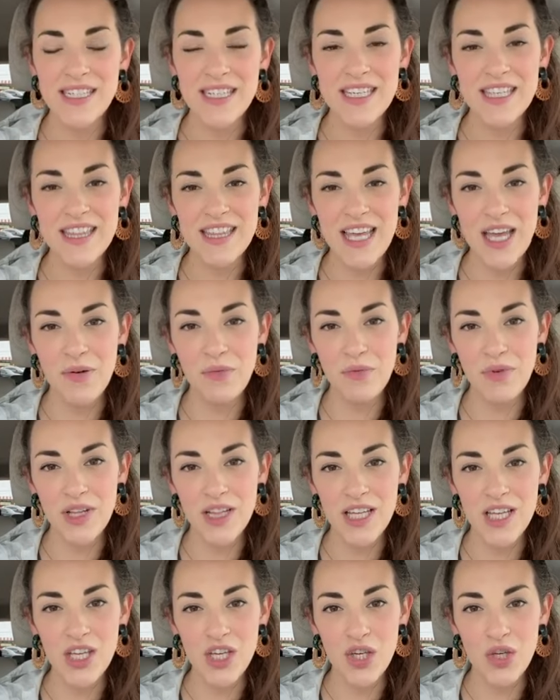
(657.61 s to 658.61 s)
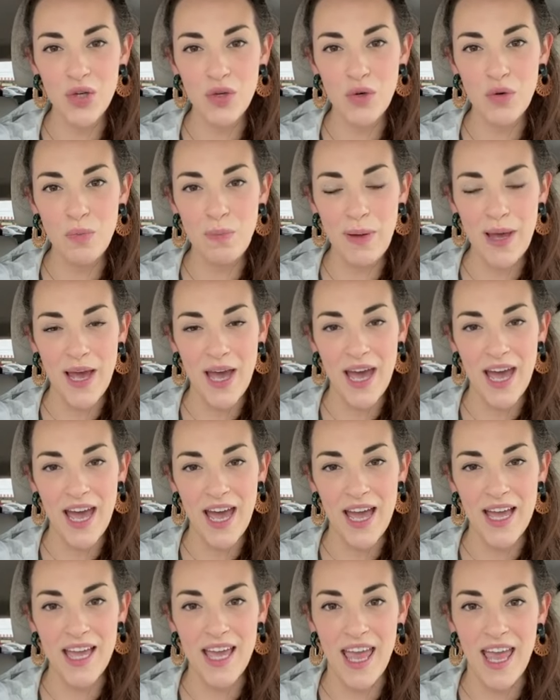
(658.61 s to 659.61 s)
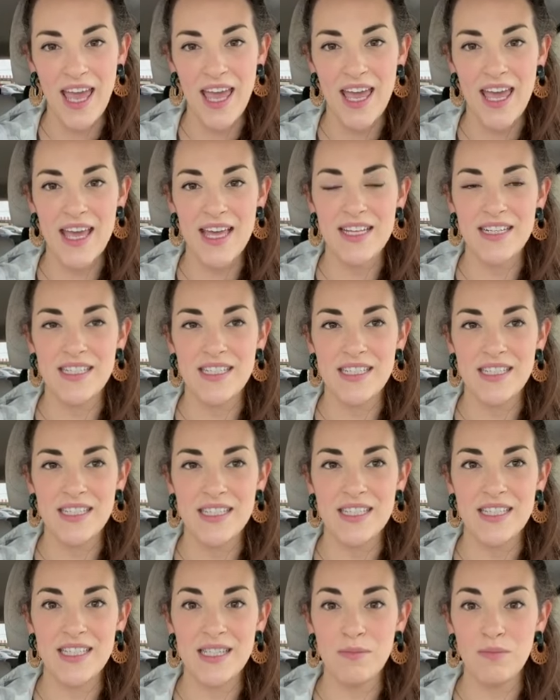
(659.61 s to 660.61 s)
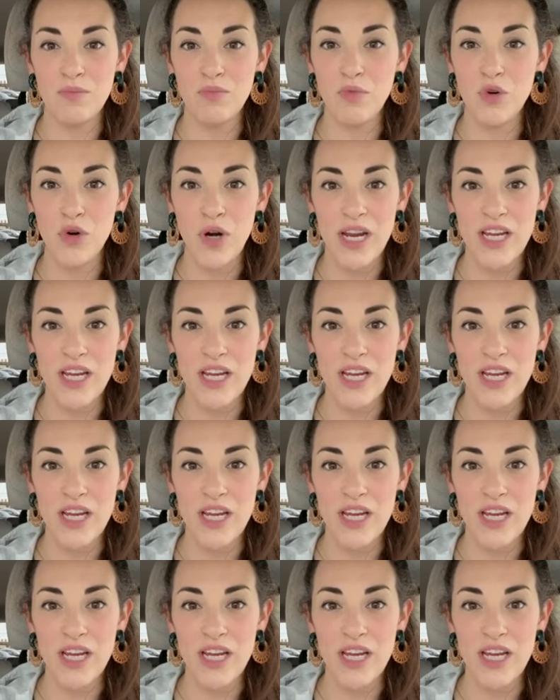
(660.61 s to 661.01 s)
I did get that really cute bag and some